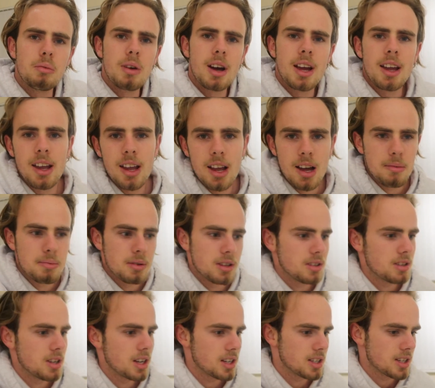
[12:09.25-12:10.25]
waking up at
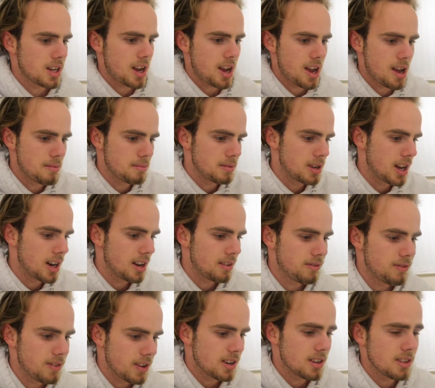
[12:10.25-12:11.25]
6 a.m, getting
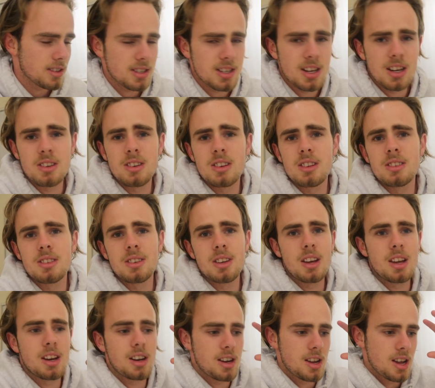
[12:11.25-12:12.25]
fitness sessions
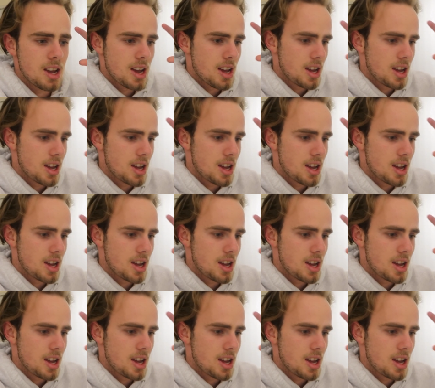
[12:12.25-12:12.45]
in,